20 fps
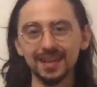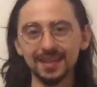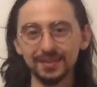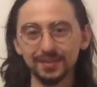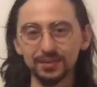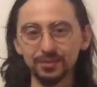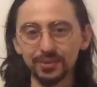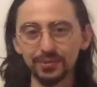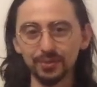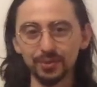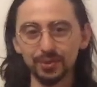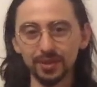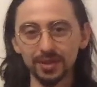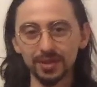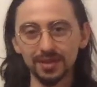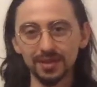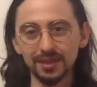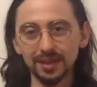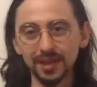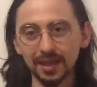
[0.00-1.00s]
a reward,
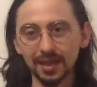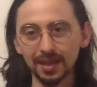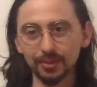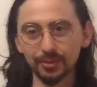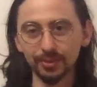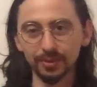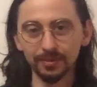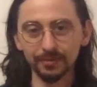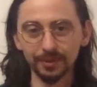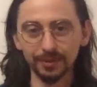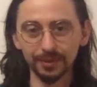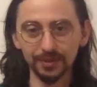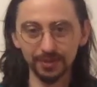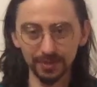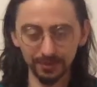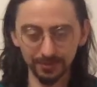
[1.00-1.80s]
I will finish this